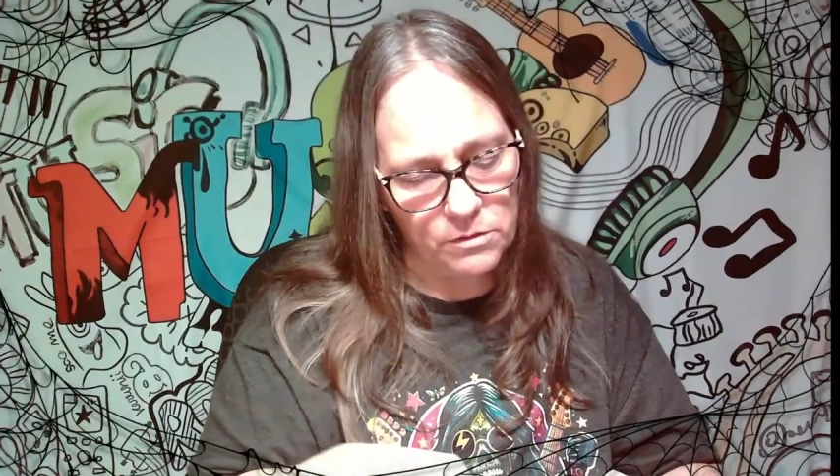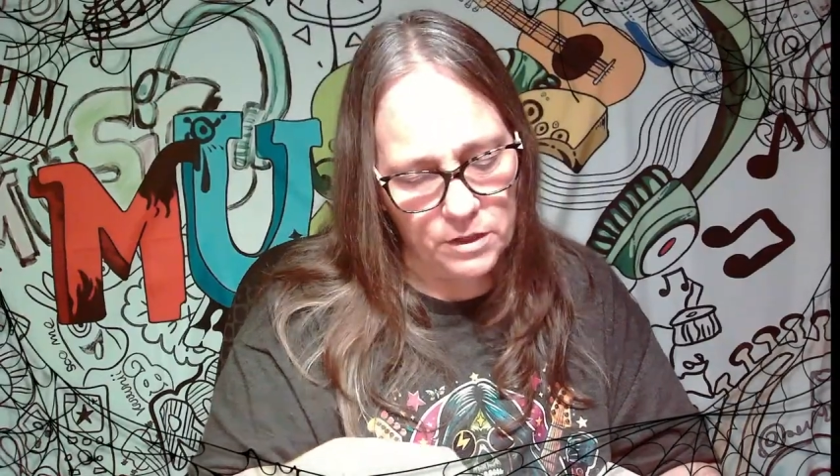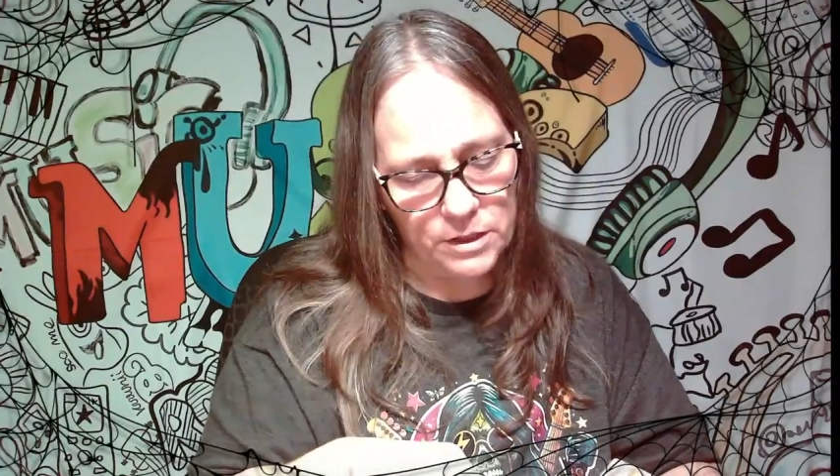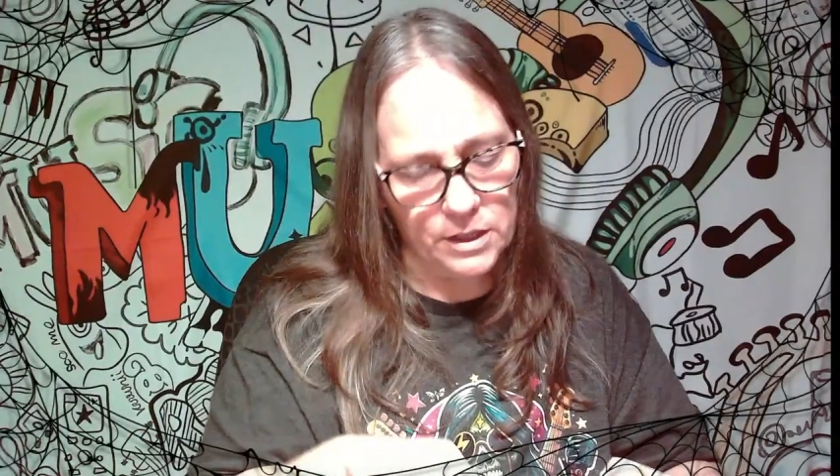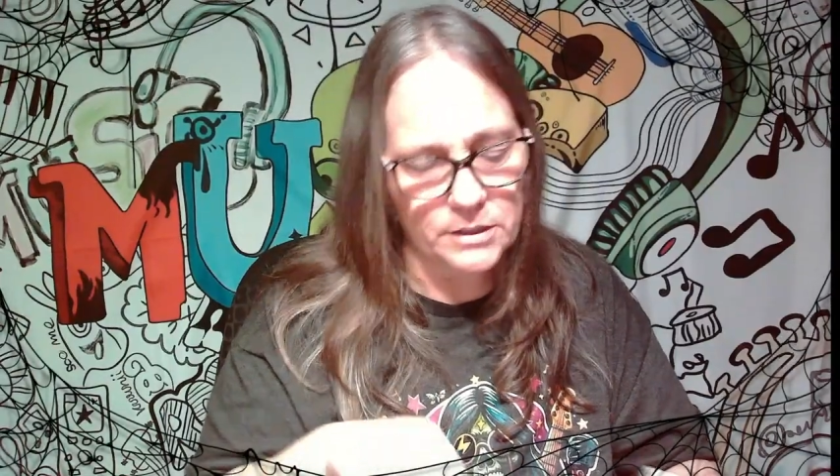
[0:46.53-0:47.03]
Are
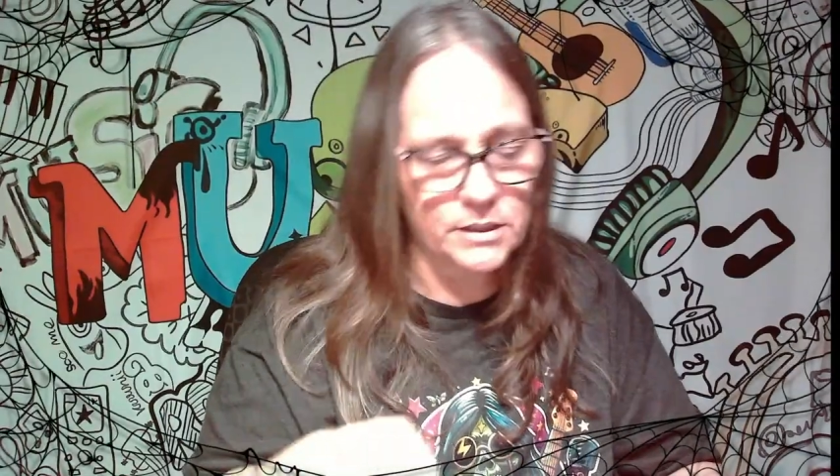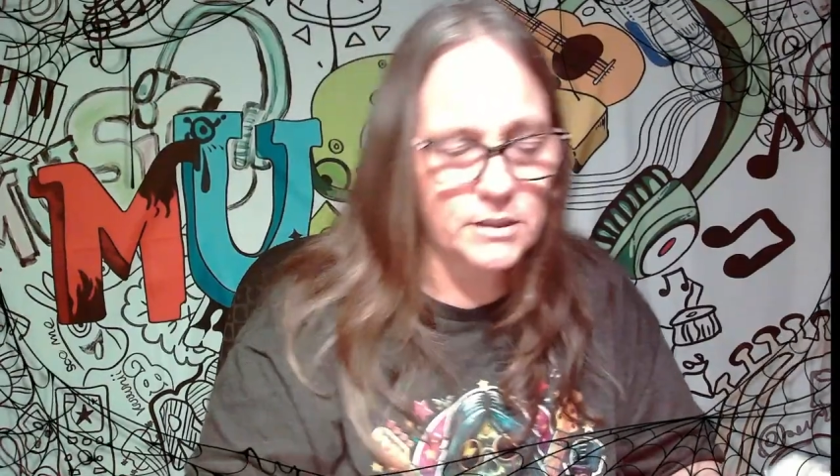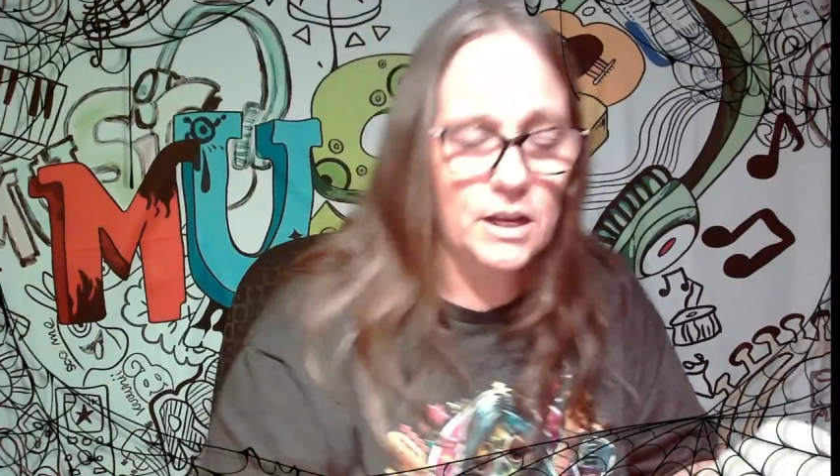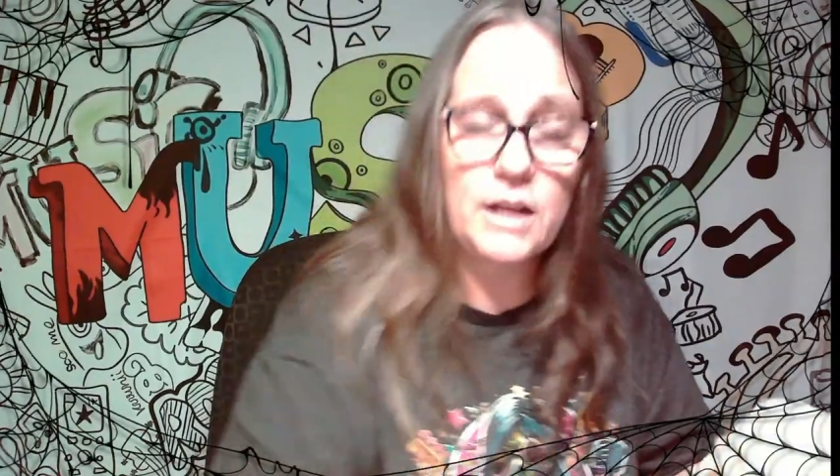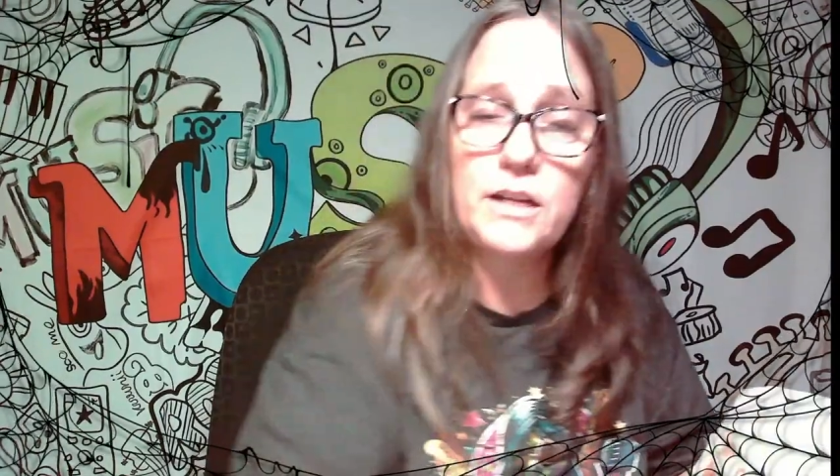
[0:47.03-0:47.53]
you guys
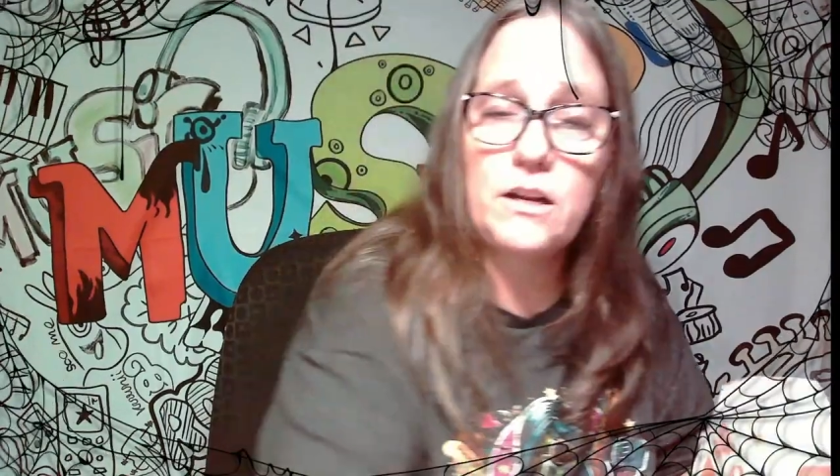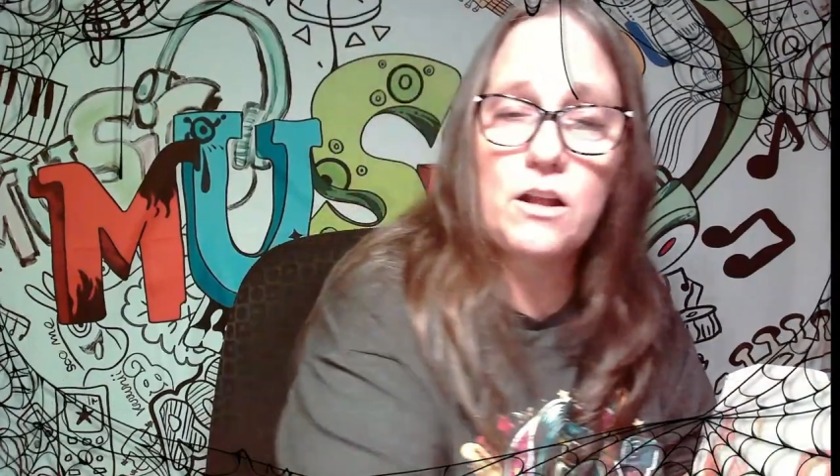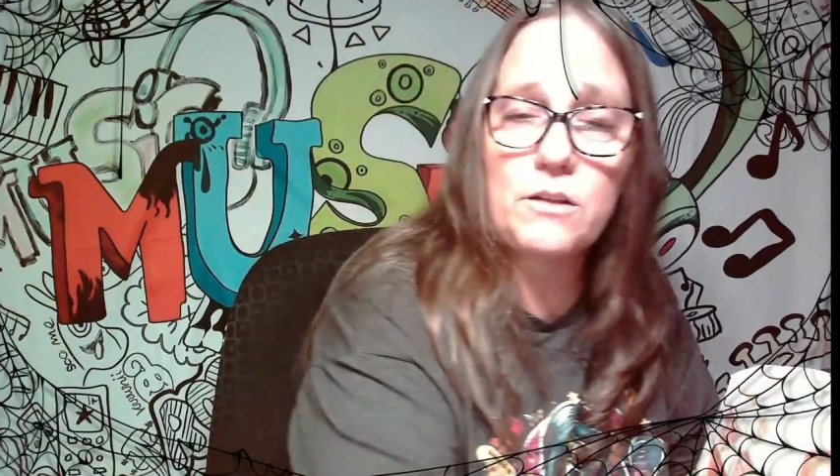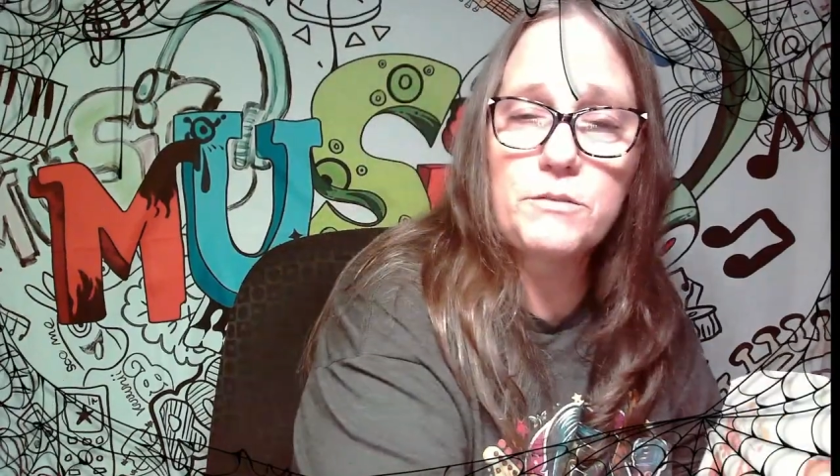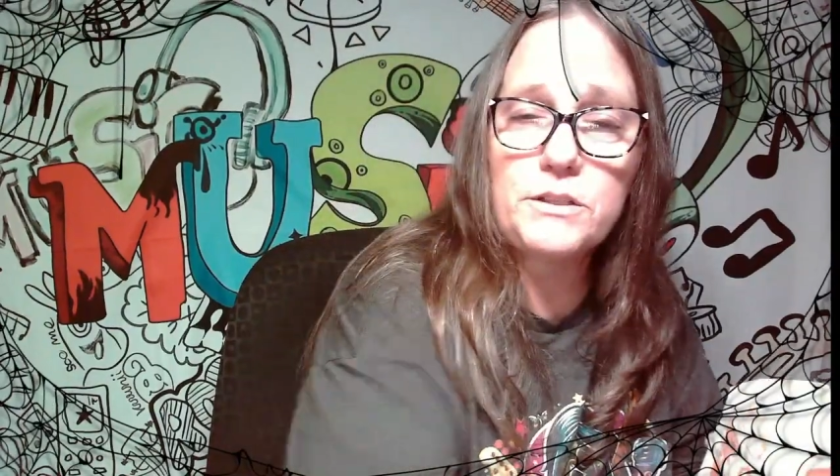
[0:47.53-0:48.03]
excited?
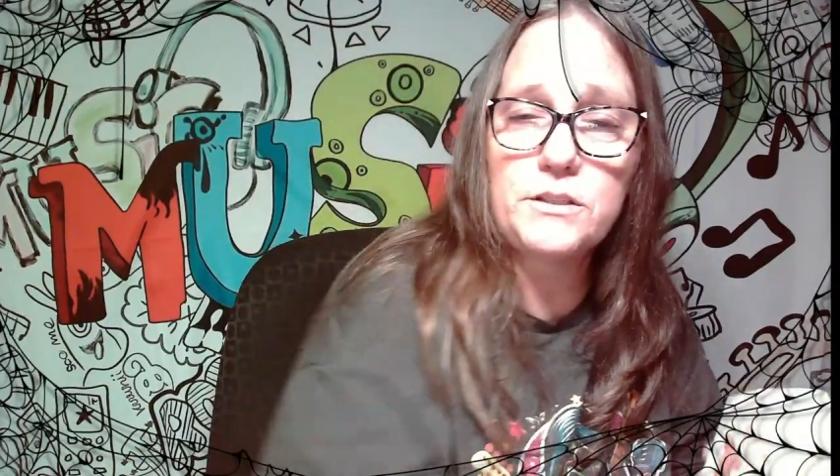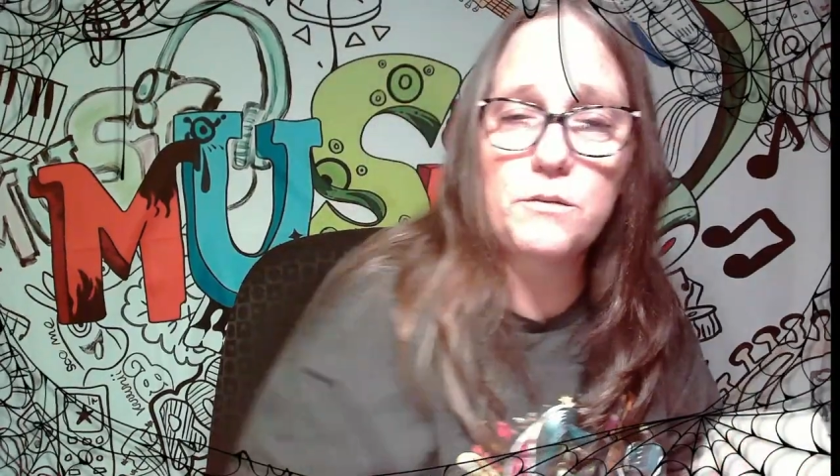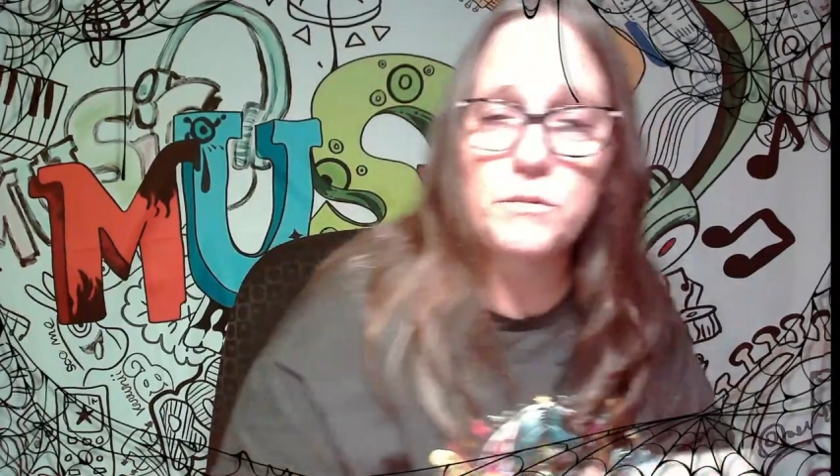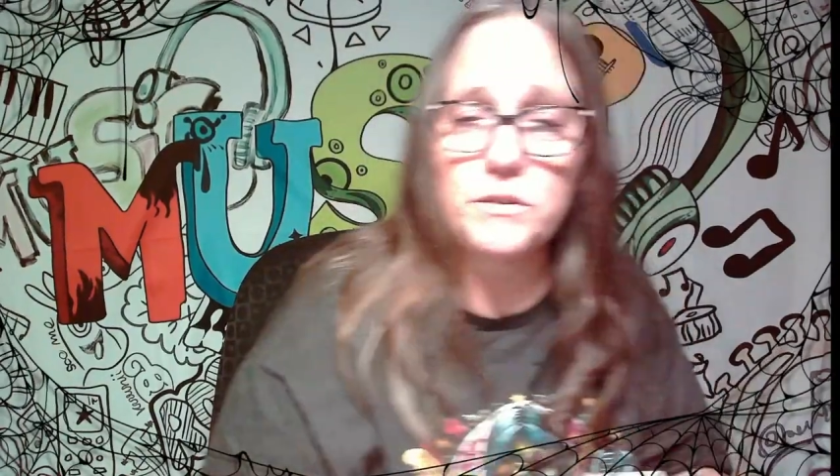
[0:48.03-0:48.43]
Halloween's almost